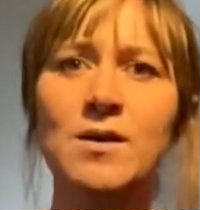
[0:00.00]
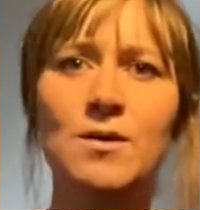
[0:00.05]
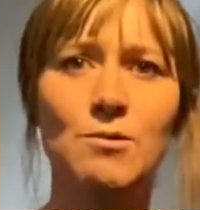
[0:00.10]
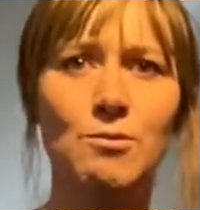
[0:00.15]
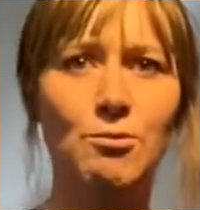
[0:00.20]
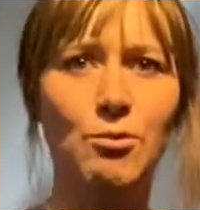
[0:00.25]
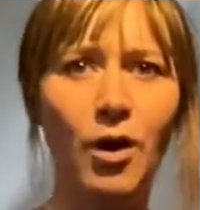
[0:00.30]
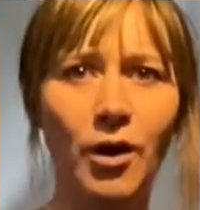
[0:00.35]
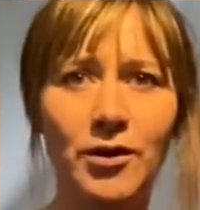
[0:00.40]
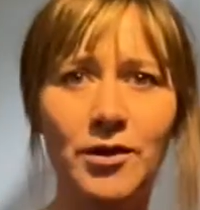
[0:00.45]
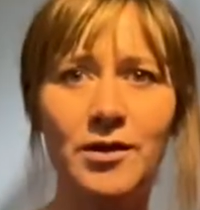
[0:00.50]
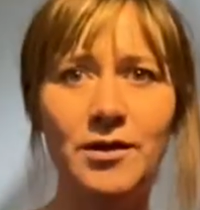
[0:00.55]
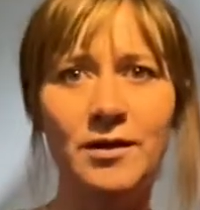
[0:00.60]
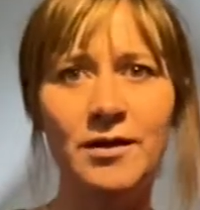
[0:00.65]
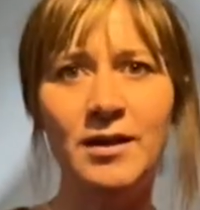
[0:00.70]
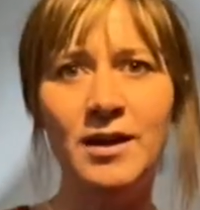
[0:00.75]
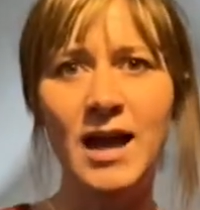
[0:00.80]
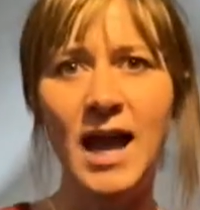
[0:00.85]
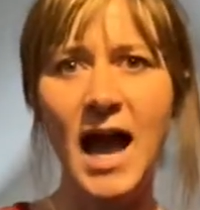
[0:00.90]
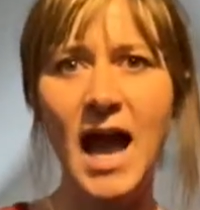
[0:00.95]

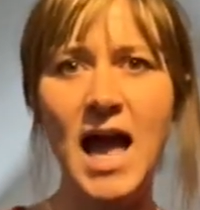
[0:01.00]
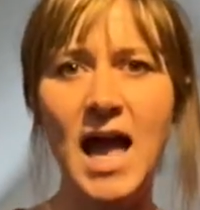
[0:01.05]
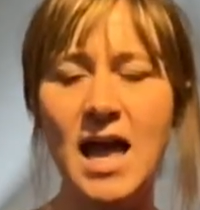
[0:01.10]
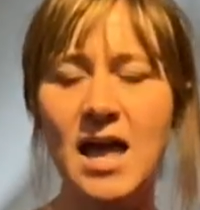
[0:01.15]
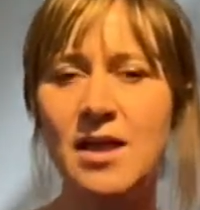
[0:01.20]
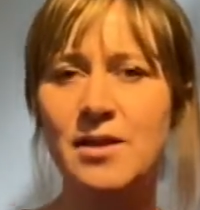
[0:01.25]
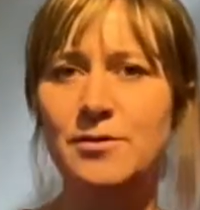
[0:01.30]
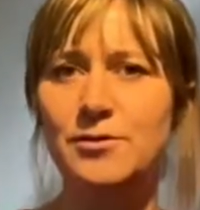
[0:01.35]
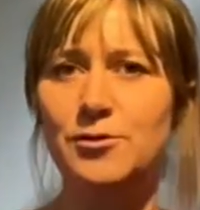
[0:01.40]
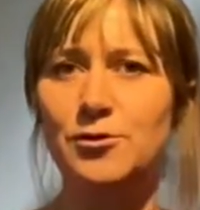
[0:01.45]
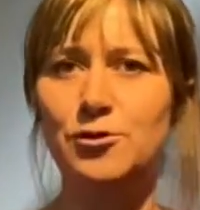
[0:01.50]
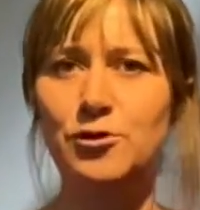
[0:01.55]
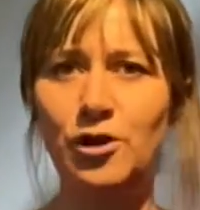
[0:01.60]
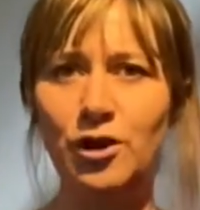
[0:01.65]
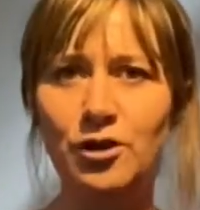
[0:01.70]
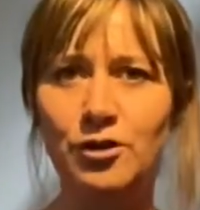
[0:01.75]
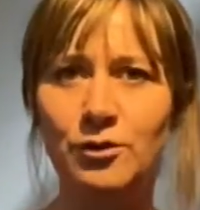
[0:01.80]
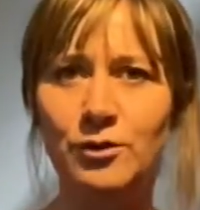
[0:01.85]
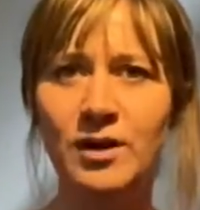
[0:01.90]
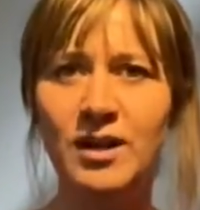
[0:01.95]
1 and 2
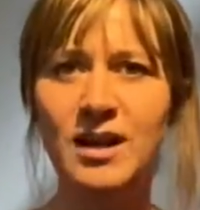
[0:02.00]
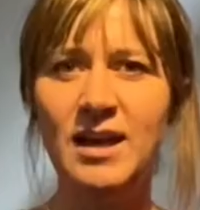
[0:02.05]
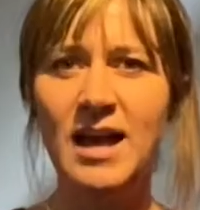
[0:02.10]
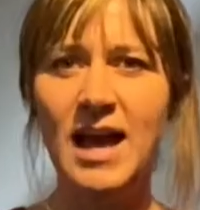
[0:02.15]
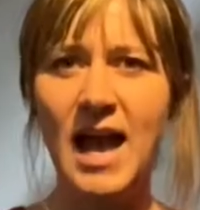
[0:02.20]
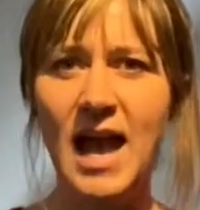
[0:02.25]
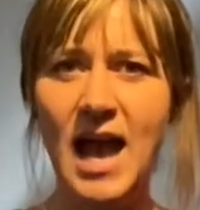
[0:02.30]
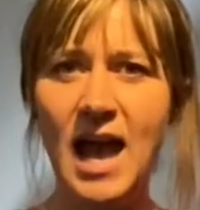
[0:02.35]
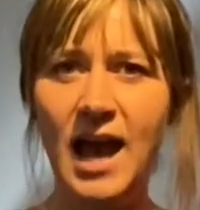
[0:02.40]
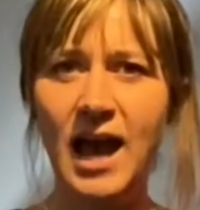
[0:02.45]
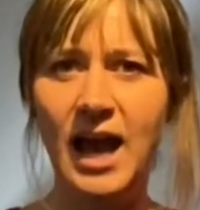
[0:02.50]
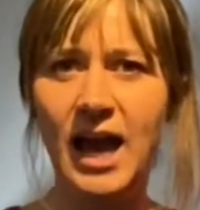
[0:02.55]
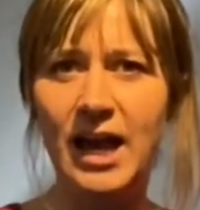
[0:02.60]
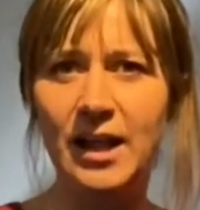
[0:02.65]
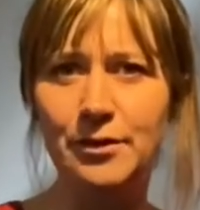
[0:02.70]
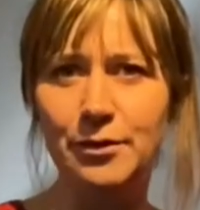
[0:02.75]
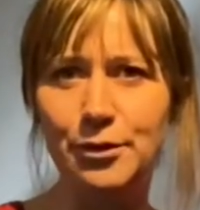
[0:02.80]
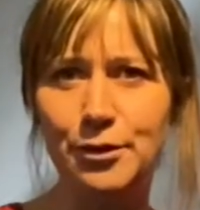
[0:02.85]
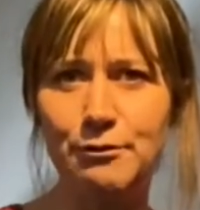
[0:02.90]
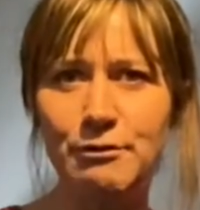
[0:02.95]

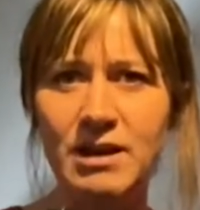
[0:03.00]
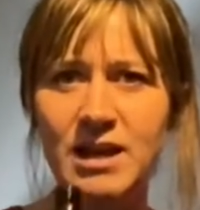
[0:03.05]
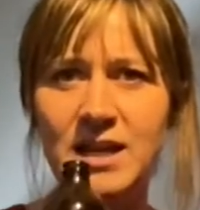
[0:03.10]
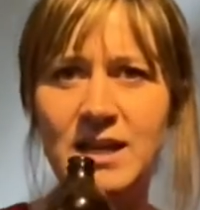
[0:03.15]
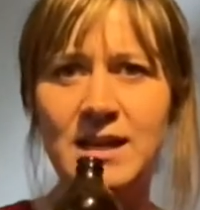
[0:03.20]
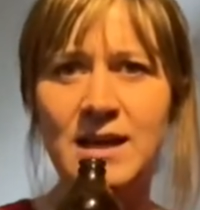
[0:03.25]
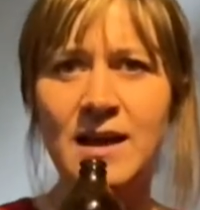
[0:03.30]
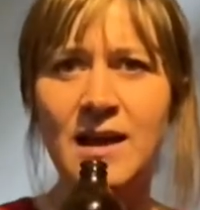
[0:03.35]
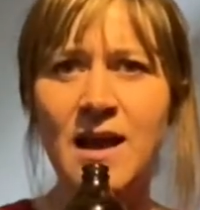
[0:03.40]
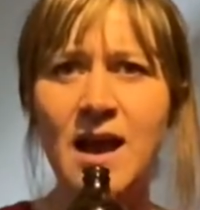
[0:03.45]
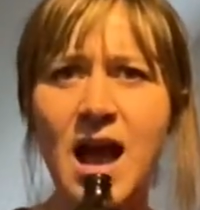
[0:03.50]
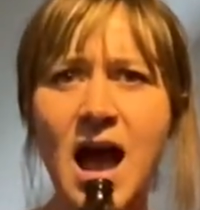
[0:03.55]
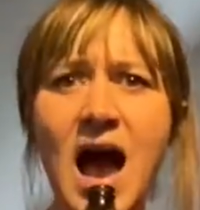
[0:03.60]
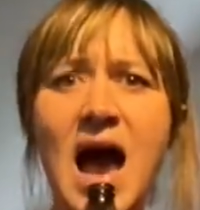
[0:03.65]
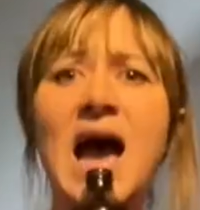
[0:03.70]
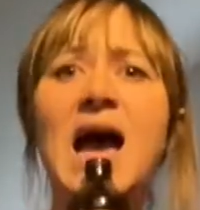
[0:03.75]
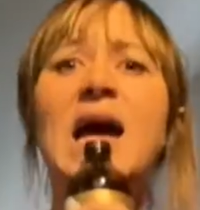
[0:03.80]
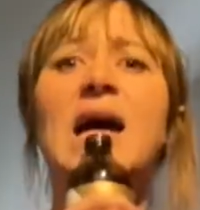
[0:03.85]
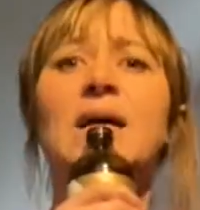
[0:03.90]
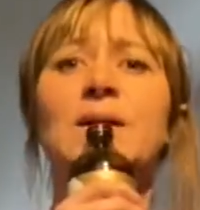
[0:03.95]
and 3
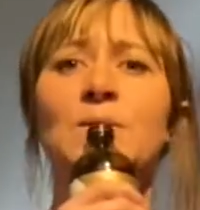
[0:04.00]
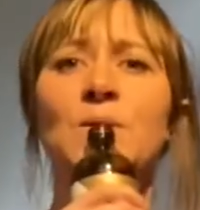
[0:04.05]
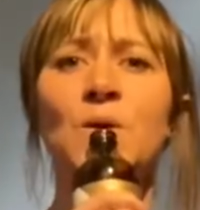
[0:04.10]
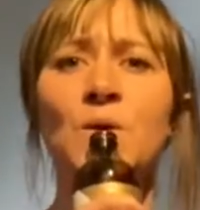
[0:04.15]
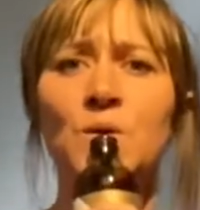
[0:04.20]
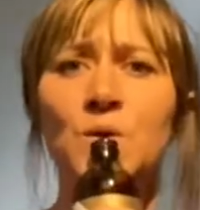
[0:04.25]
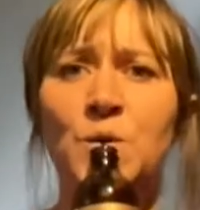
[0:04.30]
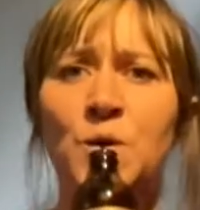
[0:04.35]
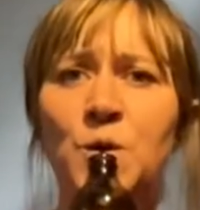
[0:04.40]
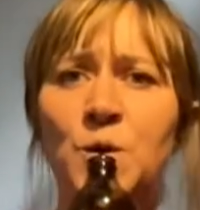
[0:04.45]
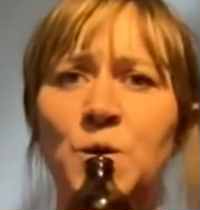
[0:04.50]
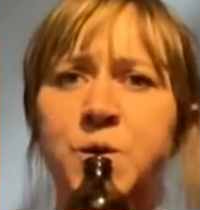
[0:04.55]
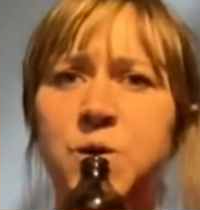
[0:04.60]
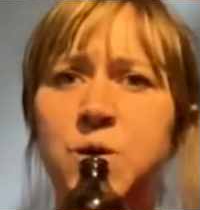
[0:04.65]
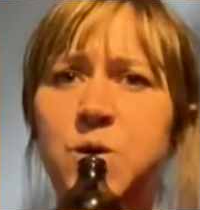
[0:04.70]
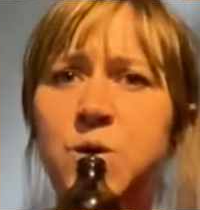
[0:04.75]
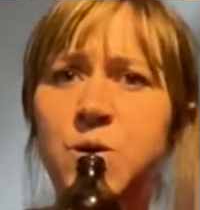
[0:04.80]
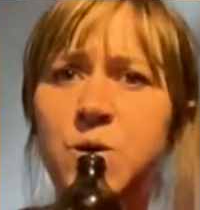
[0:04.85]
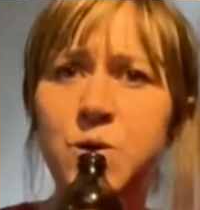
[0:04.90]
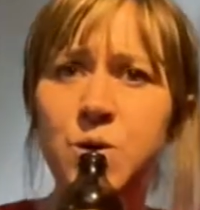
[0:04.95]
and
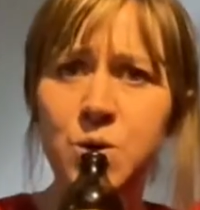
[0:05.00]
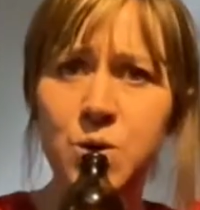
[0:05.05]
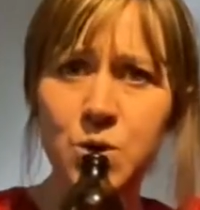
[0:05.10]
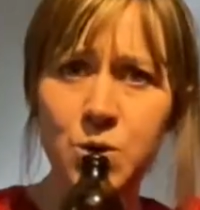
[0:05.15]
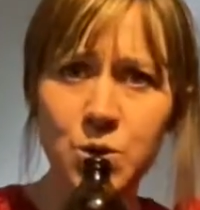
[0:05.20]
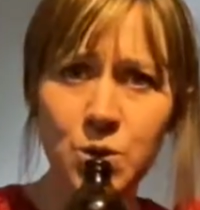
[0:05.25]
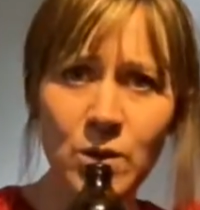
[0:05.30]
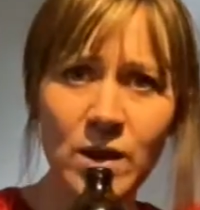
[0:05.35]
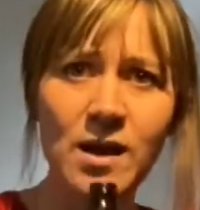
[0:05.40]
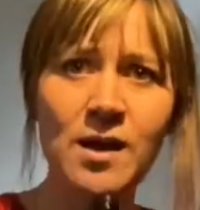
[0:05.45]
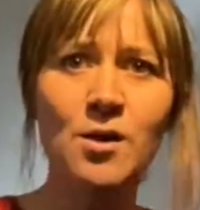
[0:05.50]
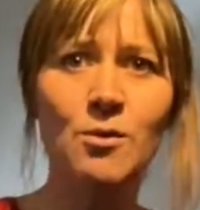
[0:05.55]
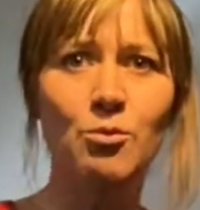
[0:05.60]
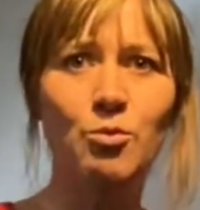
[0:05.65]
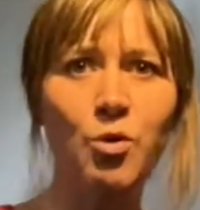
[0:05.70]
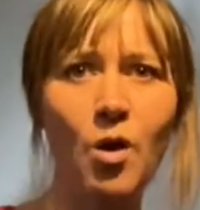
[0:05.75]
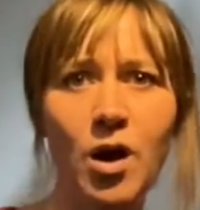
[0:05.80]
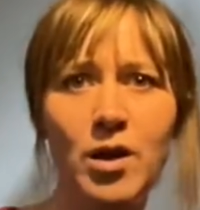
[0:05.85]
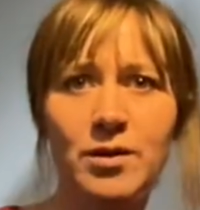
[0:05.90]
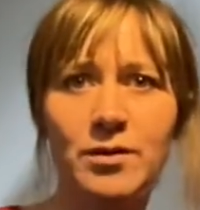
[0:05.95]

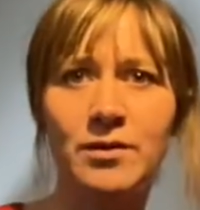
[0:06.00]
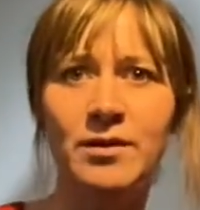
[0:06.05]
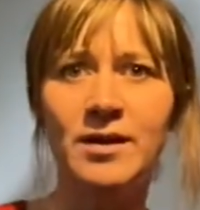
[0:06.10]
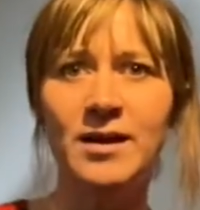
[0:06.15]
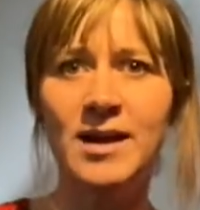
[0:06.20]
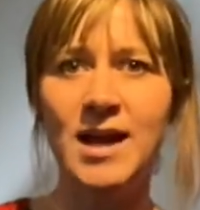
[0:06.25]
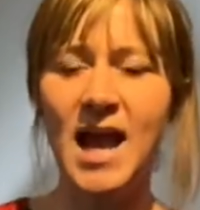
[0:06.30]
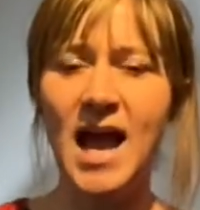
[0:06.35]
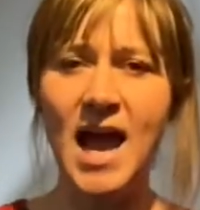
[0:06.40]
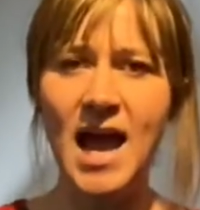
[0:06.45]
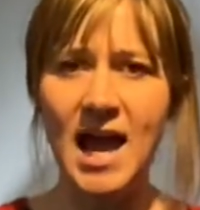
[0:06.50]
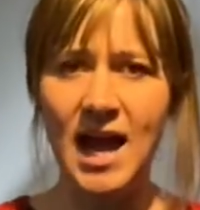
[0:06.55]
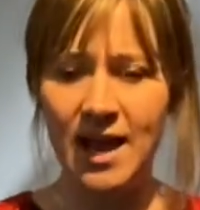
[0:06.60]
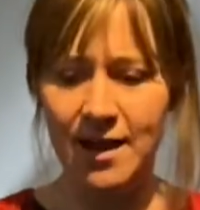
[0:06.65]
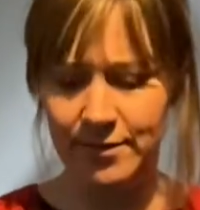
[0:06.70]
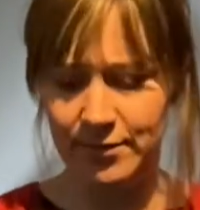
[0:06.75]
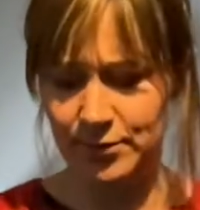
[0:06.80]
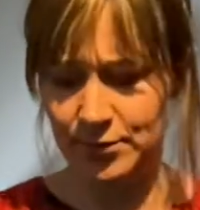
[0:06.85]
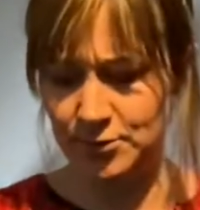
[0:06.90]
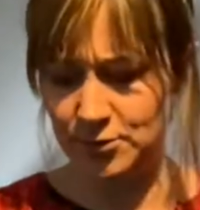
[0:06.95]
1
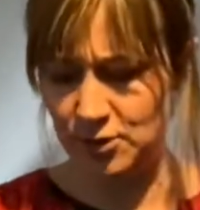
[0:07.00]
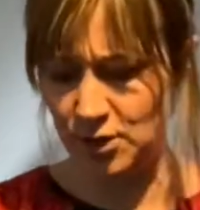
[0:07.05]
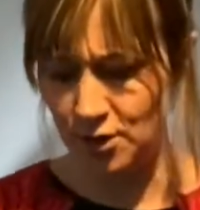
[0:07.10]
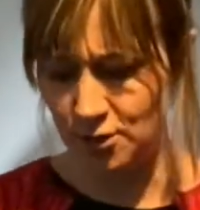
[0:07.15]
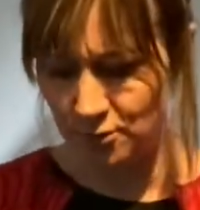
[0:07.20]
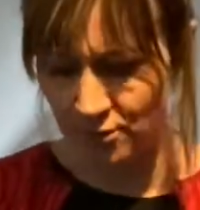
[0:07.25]
and 2